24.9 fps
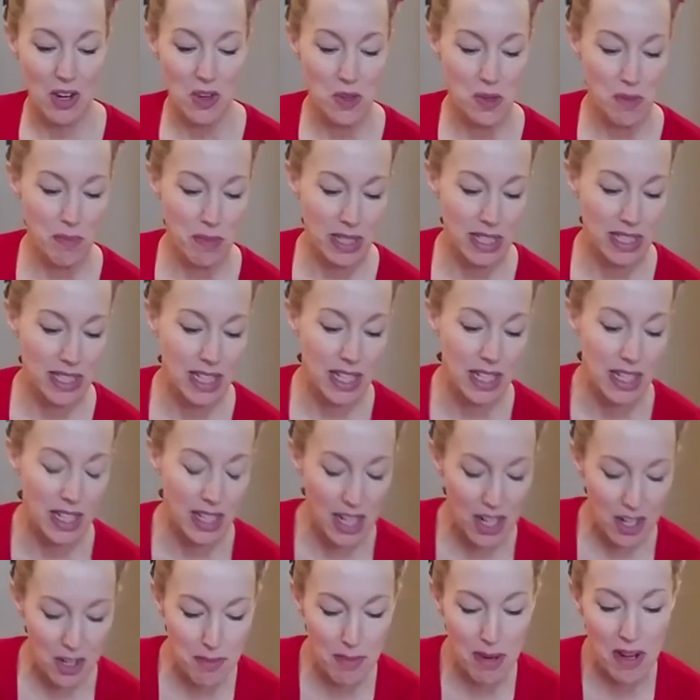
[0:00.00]
and taking care of
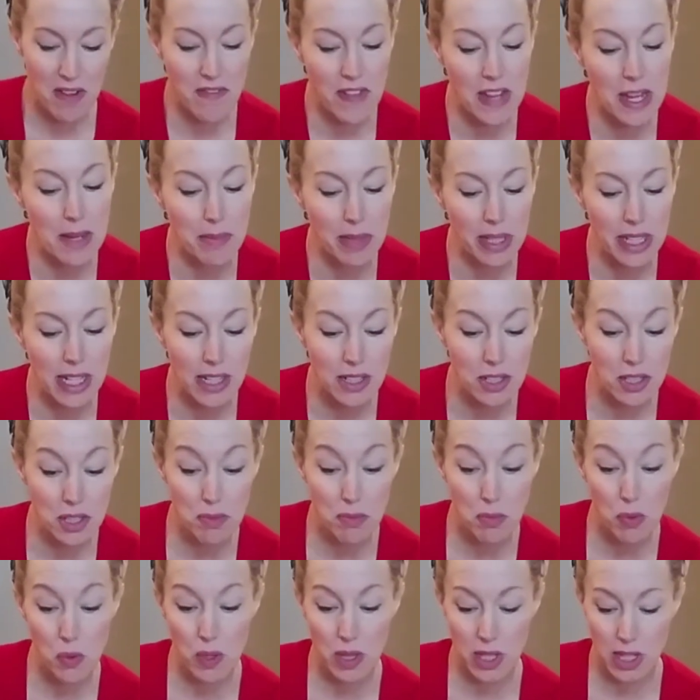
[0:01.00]
my family, I do more
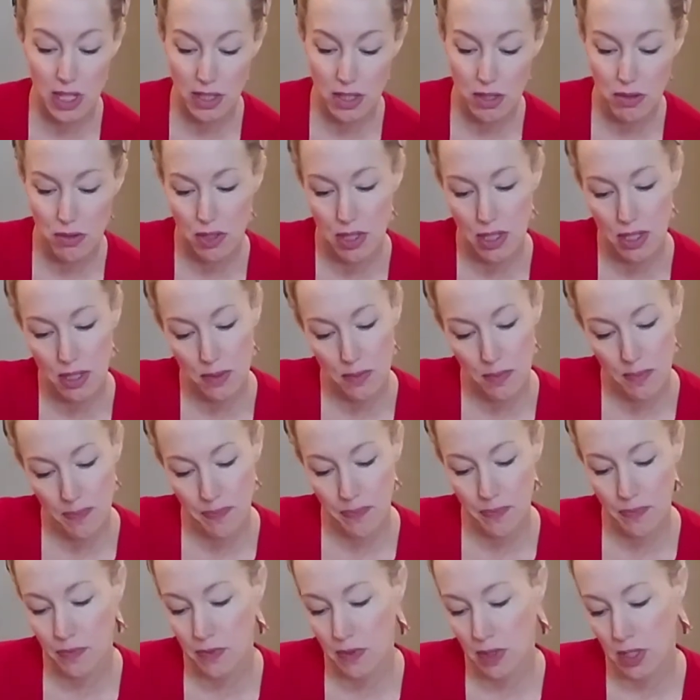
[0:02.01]
than I used to.
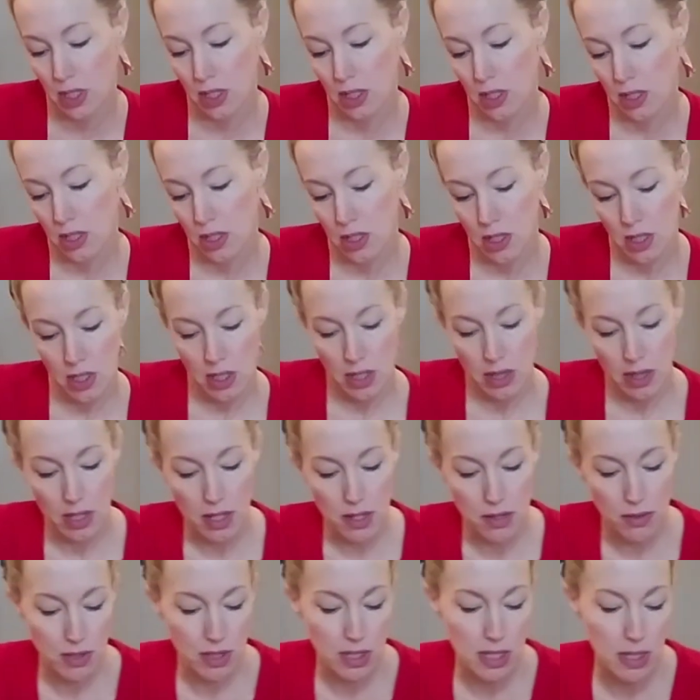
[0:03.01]

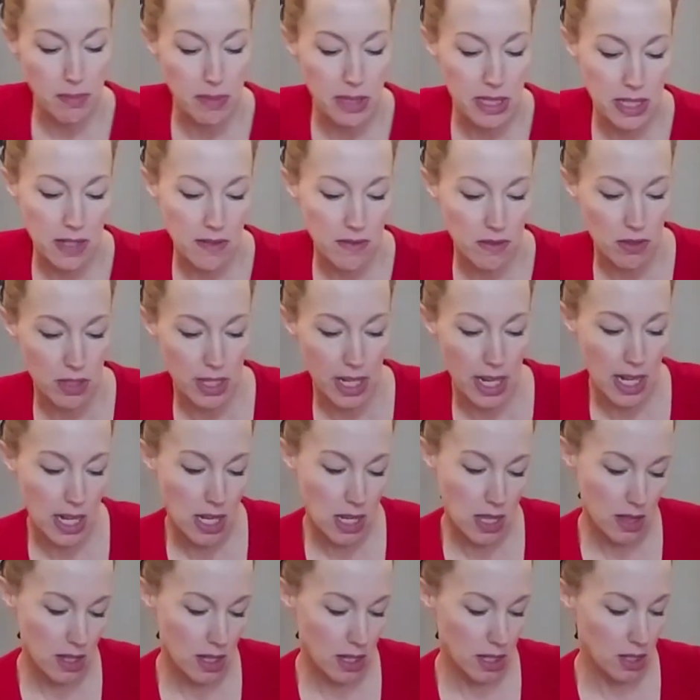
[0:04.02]
Let me see if there's
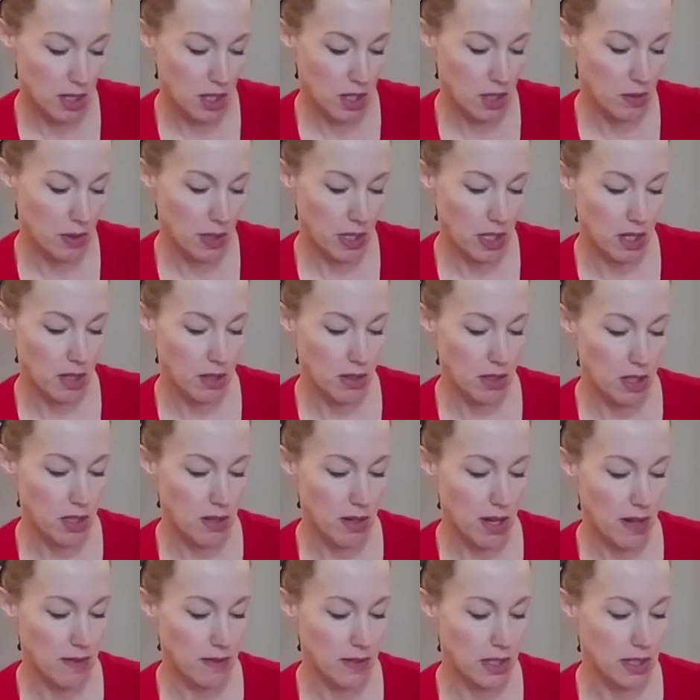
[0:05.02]
anything new in here that you
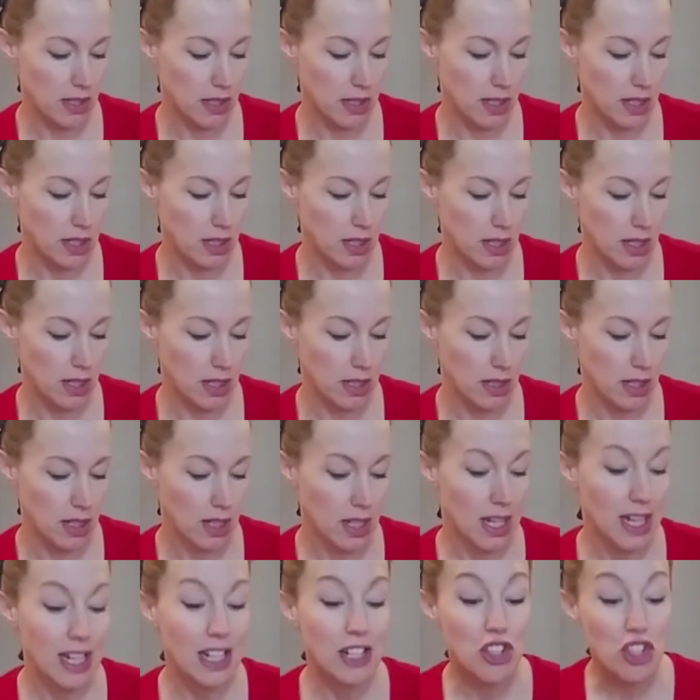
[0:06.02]
haven't seen yet.
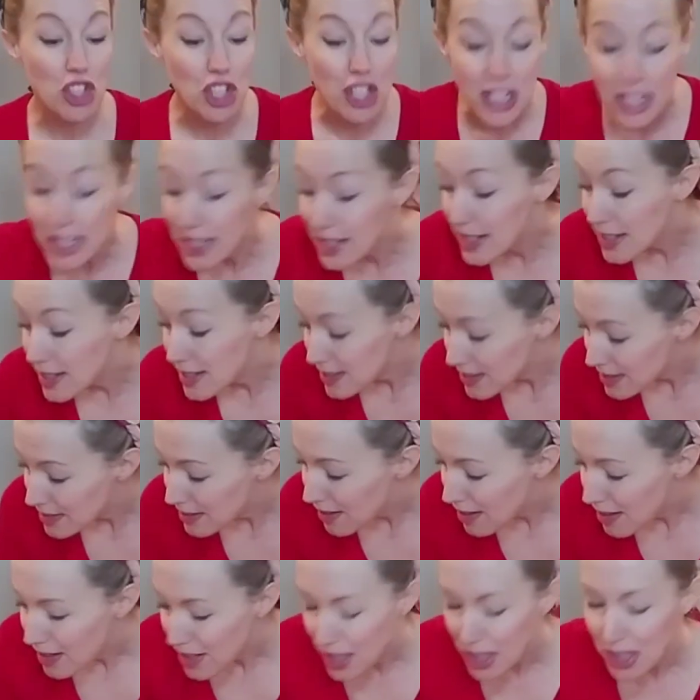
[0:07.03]
Cheese
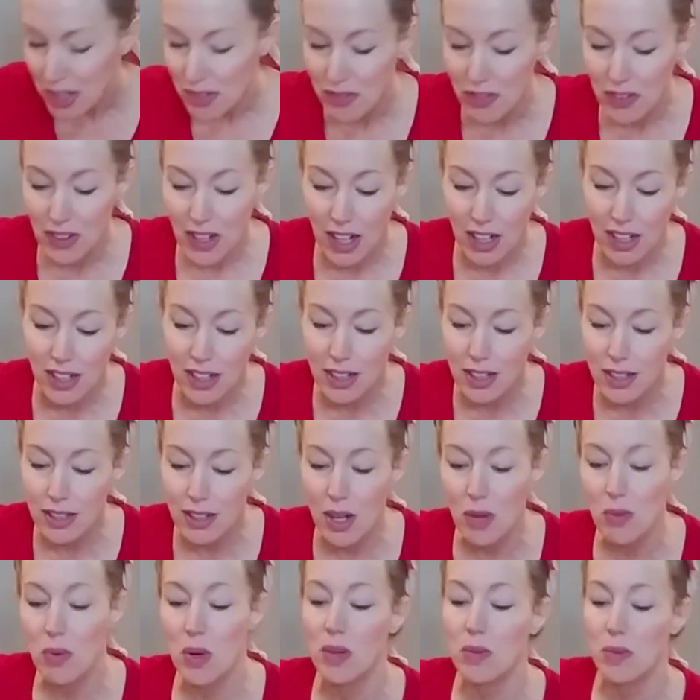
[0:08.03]
knife. Oh, I
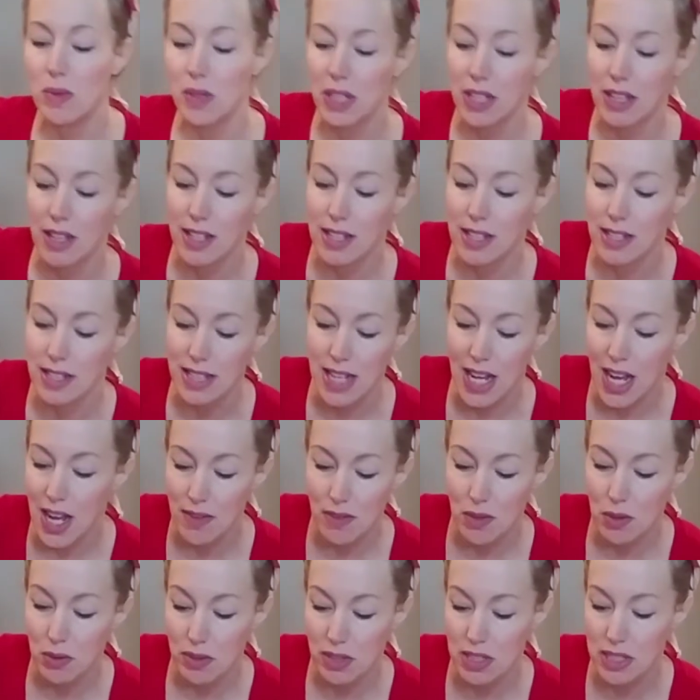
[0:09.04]
want one of these.
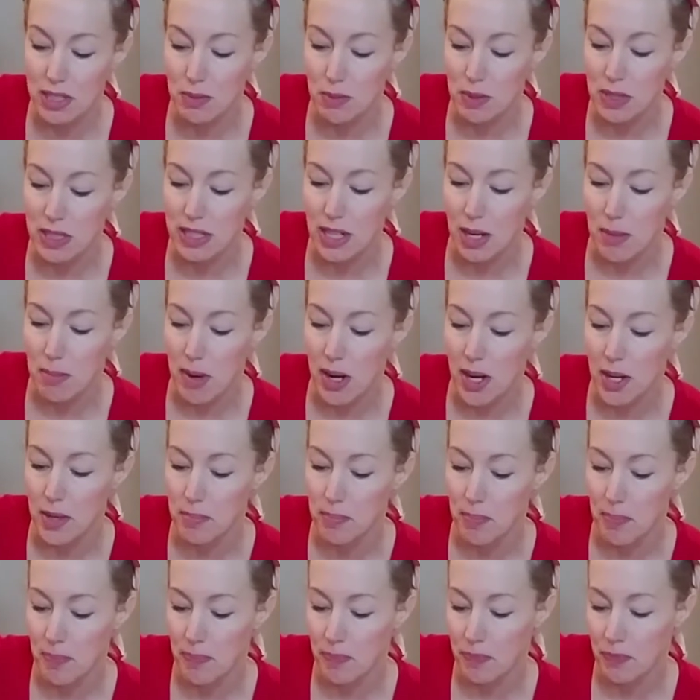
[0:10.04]
This one's not mine.
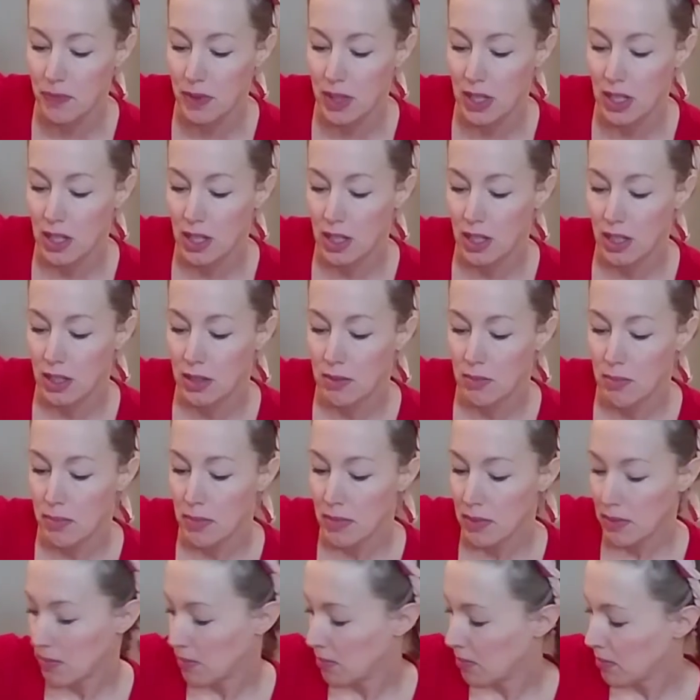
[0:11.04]

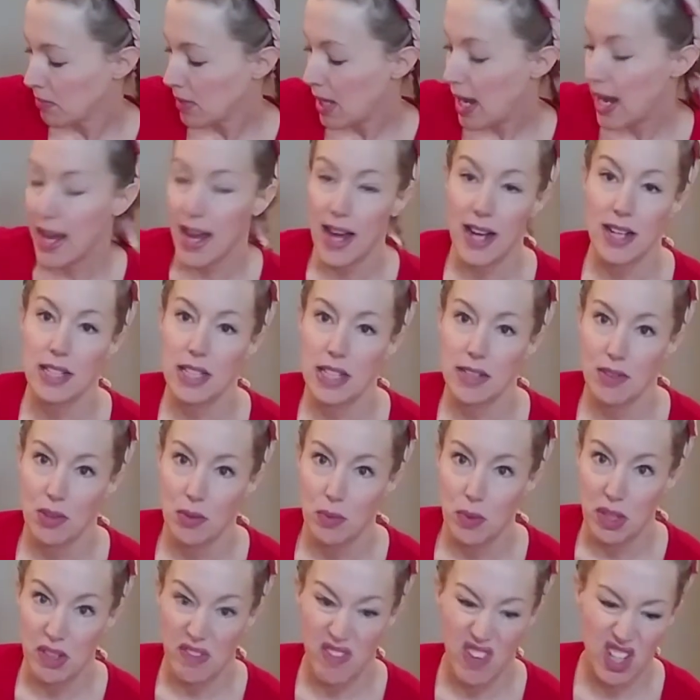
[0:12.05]
I asked everyone
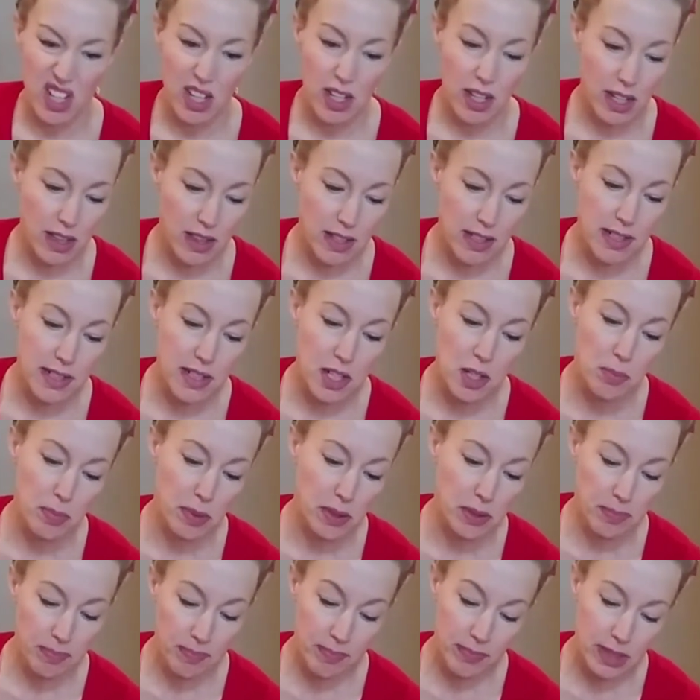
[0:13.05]
if I could cut these open.
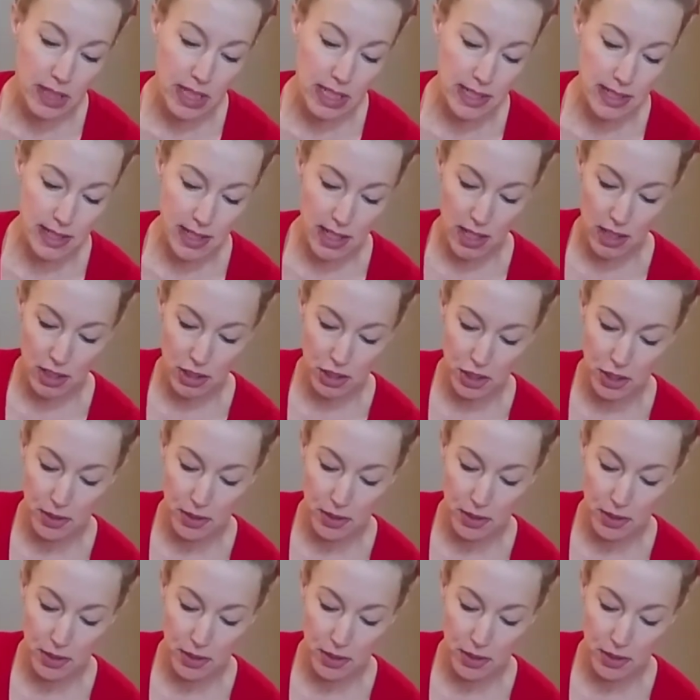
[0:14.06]
They said I could.